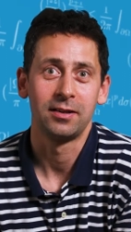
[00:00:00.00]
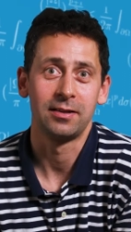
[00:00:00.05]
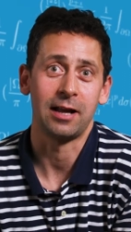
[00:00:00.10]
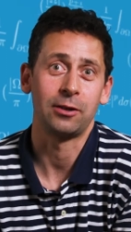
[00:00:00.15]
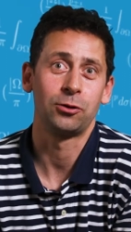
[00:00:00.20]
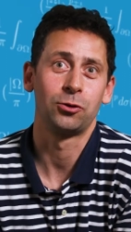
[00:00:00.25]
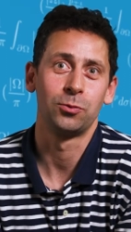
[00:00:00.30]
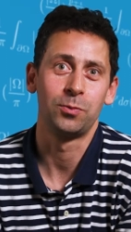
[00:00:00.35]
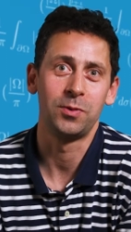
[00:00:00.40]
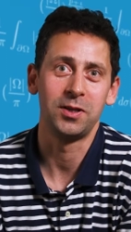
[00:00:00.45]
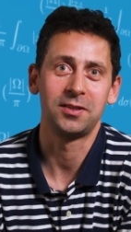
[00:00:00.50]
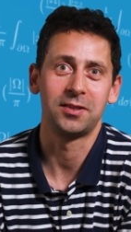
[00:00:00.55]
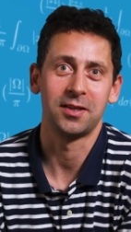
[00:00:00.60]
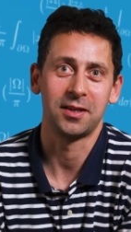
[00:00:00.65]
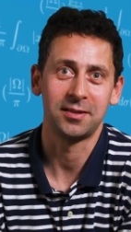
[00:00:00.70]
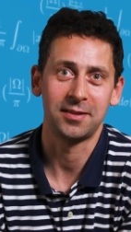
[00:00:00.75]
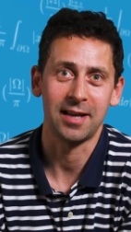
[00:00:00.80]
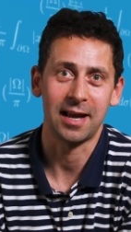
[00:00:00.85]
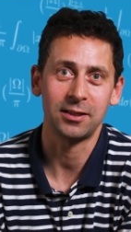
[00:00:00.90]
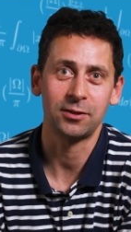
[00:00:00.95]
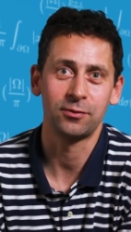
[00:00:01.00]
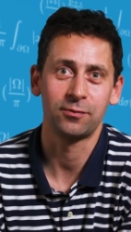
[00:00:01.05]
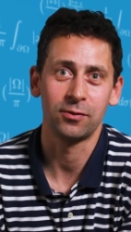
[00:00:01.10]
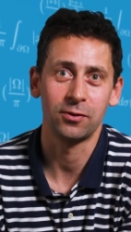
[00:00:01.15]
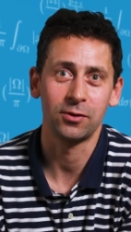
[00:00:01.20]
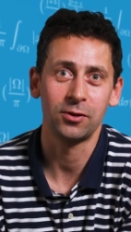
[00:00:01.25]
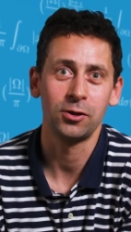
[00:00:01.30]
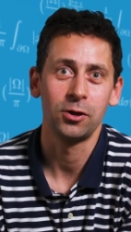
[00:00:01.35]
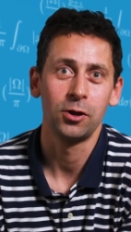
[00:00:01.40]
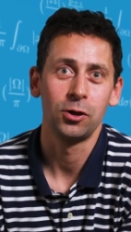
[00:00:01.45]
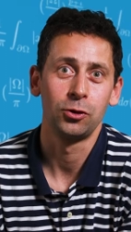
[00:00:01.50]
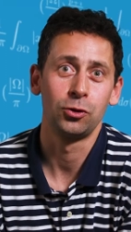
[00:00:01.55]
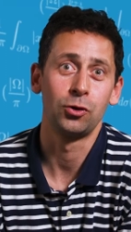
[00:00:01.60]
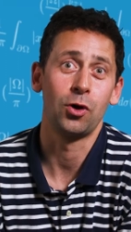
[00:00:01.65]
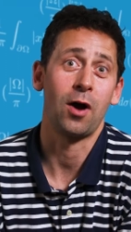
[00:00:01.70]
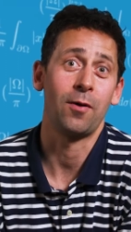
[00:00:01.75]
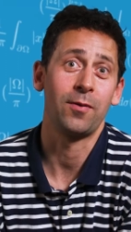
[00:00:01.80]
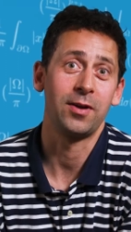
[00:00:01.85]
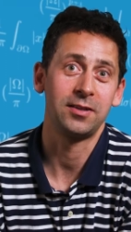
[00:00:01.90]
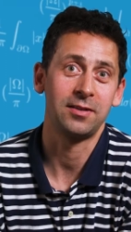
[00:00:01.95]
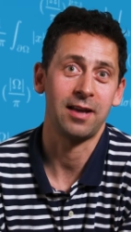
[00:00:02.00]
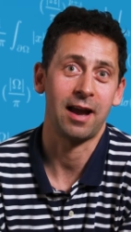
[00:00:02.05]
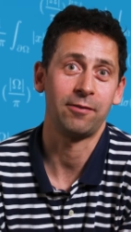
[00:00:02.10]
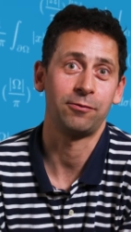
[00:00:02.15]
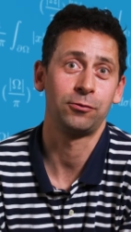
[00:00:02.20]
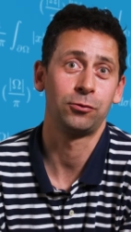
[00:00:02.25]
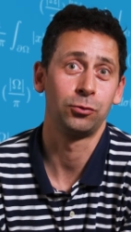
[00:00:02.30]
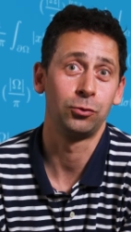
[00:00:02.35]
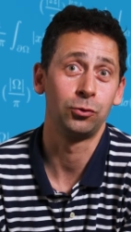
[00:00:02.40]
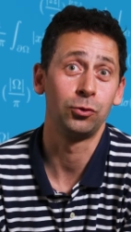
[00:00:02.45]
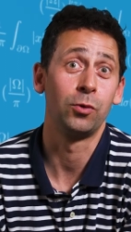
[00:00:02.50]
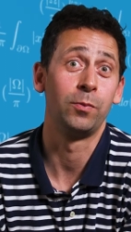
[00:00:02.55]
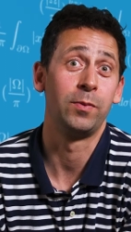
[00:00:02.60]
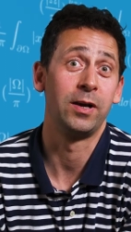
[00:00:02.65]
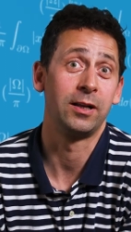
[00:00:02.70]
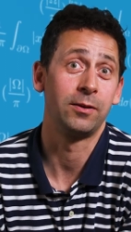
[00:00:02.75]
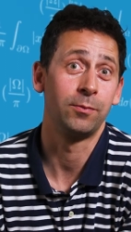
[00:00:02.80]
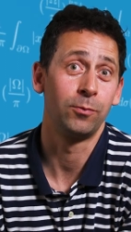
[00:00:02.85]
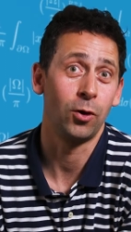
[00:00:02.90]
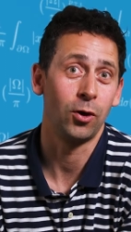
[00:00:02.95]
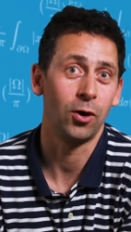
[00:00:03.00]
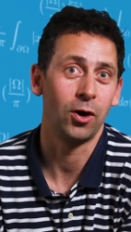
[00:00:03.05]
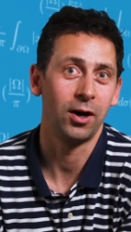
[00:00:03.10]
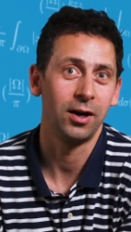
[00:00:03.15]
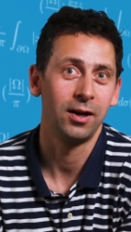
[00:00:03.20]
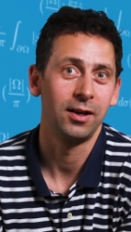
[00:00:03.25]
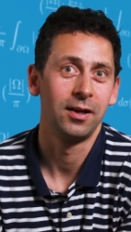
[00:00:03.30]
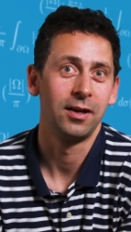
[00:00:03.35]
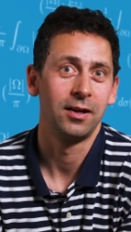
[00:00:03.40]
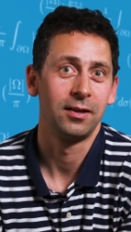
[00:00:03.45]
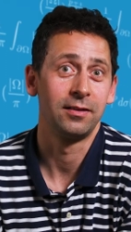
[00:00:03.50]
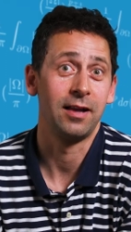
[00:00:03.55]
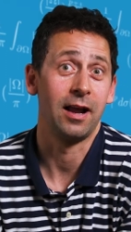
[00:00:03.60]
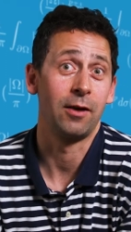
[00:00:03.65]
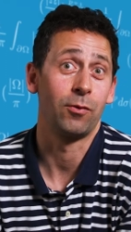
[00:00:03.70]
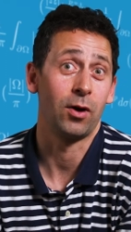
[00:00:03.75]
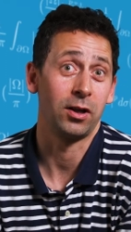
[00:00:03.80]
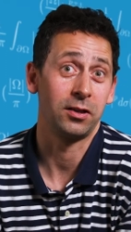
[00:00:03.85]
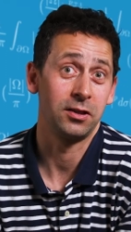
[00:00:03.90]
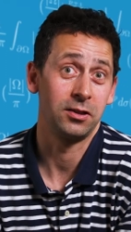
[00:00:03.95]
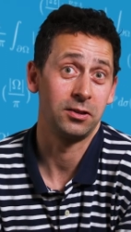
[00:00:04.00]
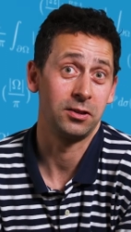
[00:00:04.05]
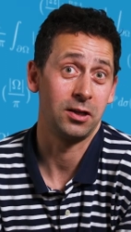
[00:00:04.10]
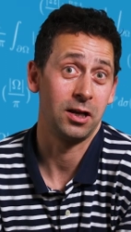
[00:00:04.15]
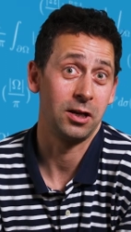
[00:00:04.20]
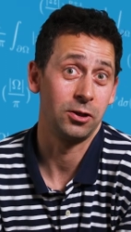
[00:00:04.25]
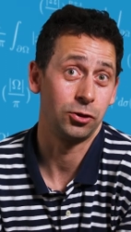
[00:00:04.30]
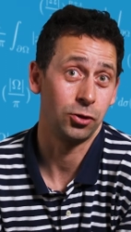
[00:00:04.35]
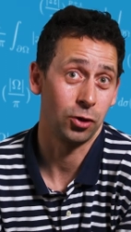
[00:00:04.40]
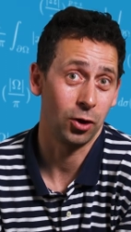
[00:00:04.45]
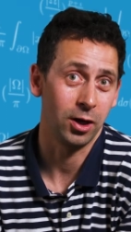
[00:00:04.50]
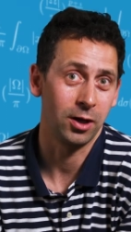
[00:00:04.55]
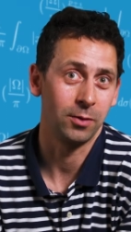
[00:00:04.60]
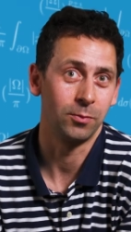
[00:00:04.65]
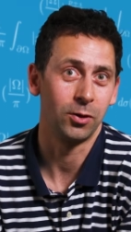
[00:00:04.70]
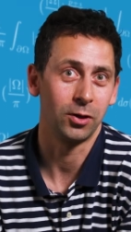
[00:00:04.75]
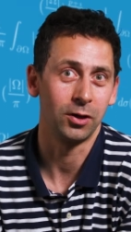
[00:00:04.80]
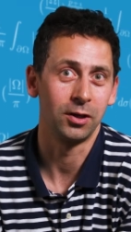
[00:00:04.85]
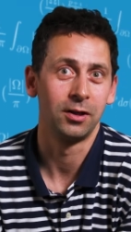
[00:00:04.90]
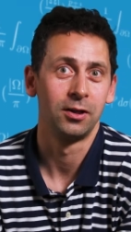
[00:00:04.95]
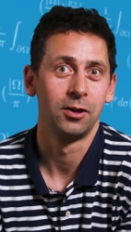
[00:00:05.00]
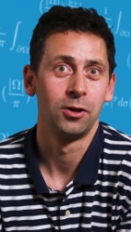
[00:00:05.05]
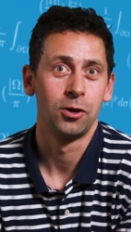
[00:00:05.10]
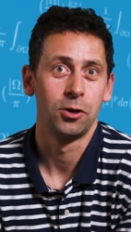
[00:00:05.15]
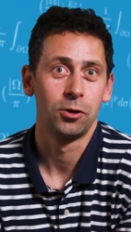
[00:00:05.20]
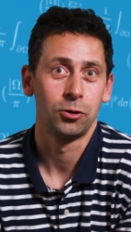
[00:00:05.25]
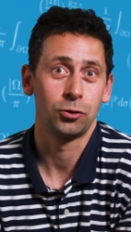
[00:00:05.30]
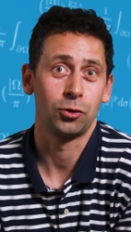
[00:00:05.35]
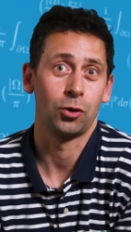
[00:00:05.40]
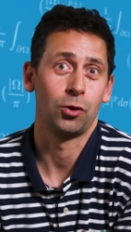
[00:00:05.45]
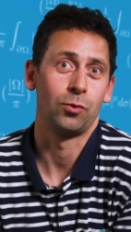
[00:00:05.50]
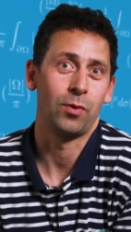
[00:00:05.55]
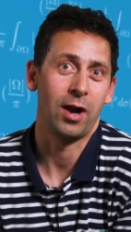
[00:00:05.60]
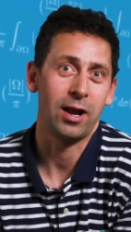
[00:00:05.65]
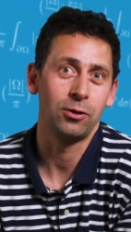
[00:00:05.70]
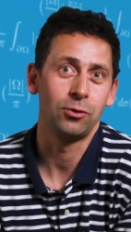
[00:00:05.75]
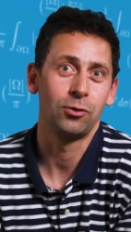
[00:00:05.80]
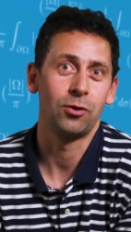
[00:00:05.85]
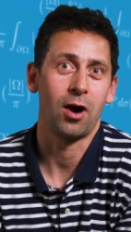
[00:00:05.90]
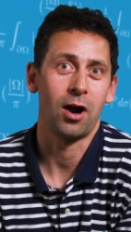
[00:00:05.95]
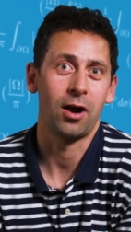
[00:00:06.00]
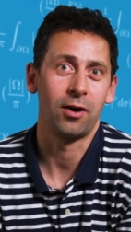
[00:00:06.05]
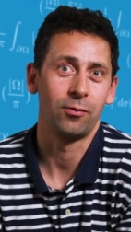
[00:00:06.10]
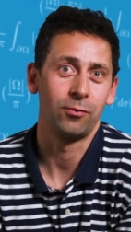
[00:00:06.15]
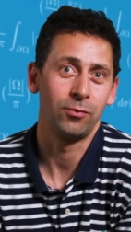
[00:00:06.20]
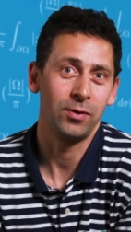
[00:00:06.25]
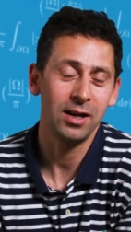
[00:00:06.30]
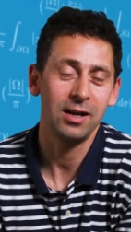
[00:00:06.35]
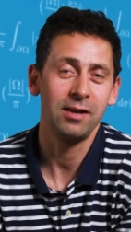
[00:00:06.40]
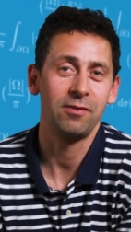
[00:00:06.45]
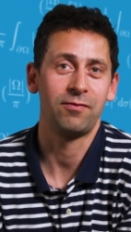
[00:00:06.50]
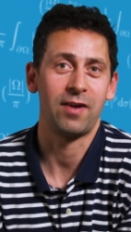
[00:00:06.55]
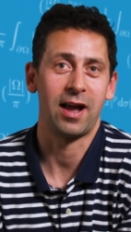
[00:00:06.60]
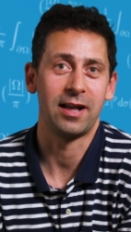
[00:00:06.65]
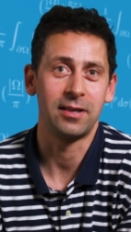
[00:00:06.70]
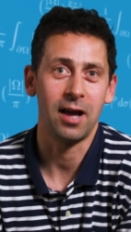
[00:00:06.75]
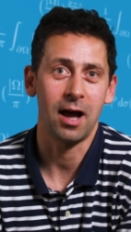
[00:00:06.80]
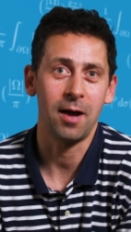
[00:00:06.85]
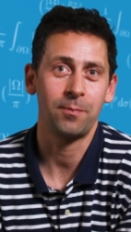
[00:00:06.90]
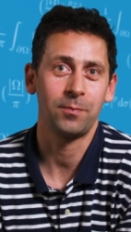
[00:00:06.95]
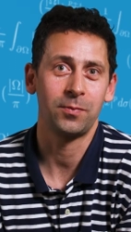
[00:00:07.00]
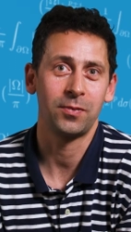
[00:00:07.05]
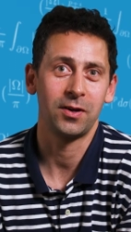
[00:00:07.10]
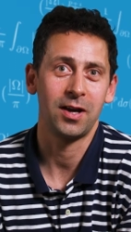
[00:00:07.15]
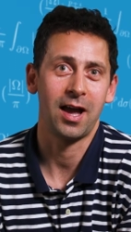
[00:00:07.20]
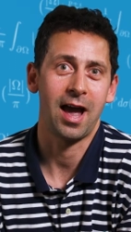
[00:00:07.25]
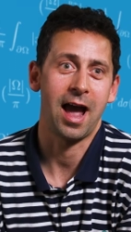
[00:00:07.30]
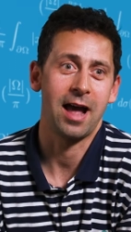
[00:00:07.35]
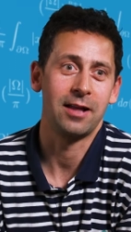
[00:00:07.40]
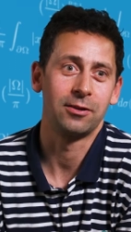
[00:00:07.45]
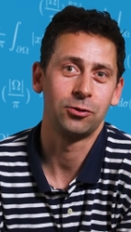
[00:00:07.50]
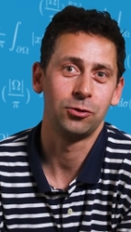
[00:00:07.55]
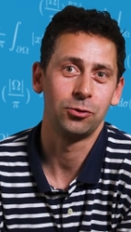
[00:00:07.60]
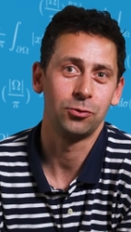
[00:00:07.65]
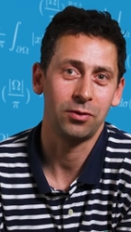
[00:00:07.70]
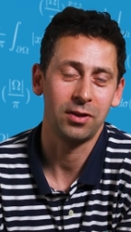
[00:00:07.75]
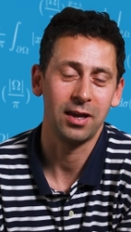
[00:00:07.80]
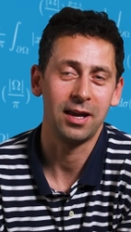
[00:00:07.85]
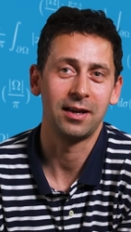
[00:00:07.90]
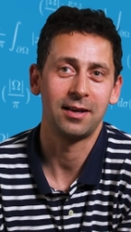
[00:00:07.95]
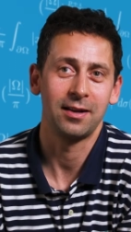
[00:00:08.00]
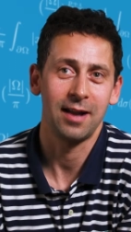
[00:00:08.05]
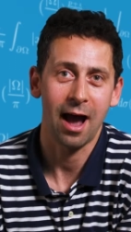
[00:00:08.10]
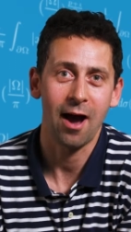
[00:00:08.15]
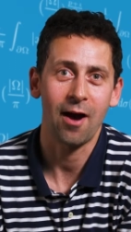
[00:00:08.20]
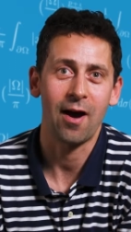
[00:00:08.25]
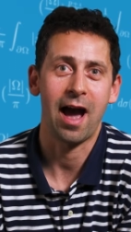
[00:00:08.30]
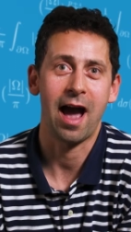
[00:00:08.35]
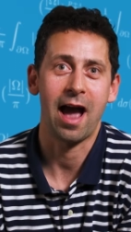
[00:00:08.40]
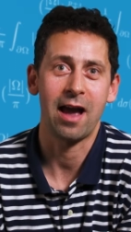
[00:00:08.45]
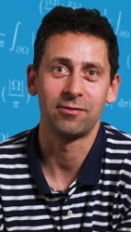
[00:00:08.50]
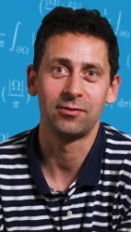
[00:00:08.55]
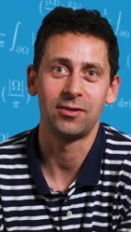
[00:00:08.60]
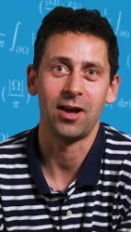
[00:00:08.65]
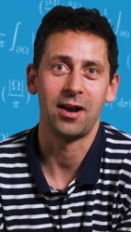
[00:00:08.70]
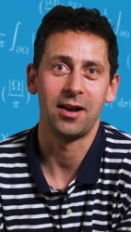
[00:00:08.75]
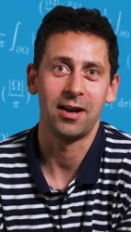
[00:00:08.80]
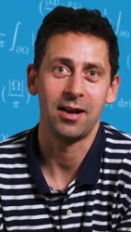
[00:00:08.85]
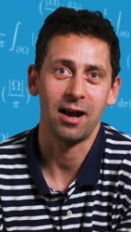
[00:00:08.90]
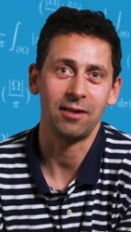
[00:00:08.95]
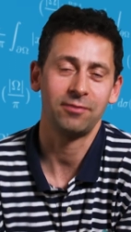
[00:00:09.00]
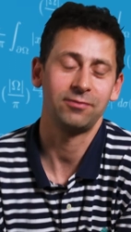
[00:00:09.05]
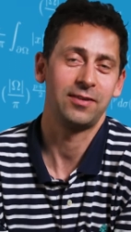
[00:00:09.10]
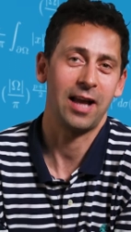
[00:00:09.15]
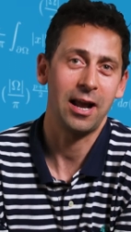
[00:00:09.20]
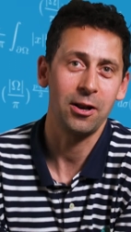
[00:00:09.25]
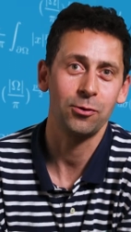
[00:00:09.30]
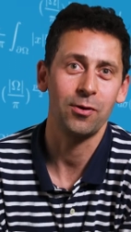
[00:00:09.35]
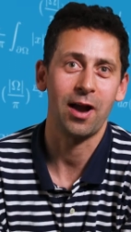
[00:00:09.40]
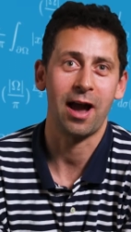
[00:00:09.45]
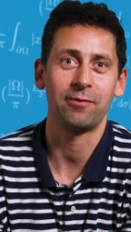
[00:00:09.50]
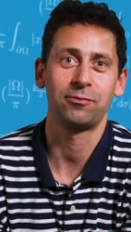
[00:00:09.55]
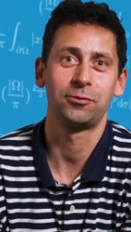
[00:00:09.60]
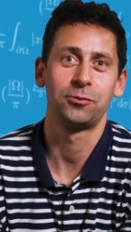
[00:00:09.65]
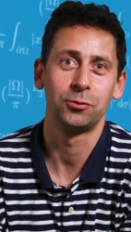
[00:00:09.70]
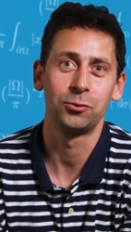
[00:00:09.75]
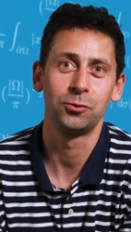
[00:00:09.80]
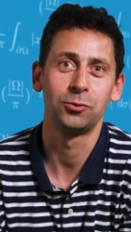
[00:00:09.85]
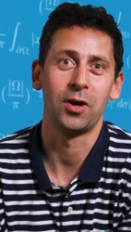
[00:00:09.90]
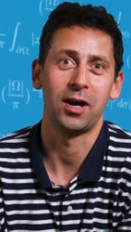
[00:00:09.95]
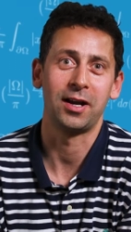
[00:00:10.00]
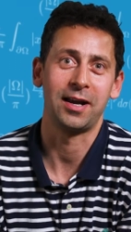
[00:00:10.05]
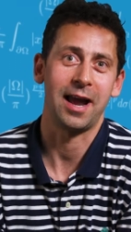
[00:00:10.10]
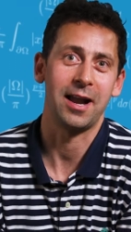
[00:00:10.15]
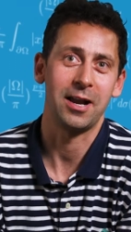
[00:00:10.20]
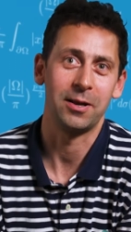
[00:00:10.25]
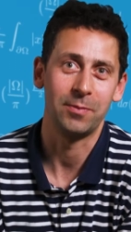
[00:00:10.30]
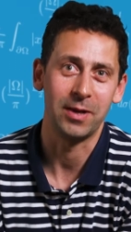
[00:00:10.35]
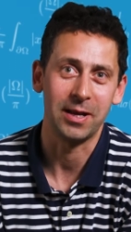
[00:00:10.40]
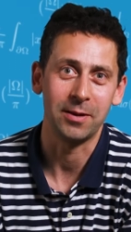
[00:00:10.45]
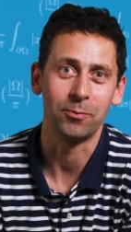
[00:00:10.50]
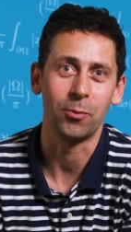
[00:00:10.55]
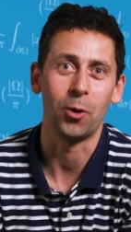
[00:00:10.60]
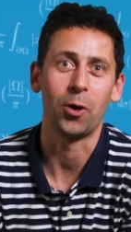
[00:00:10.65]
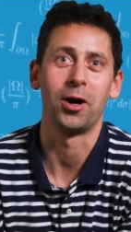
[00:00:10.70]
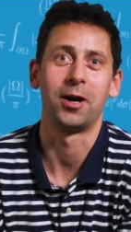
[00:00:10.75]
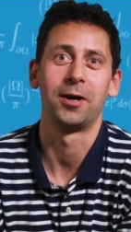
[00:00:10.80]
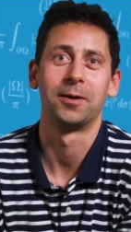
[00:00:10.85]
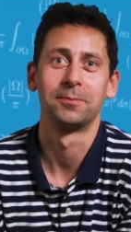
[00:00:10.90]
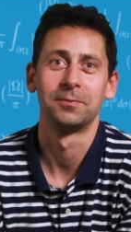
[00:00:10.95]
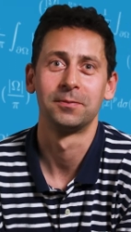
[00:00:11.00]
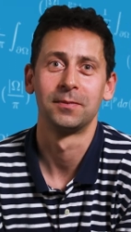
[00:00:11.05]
that to be successful, you always have to do a bit more than what is enjoyable. So when you are really fed up and you think, now I've done enough, then you have to do again a bit more.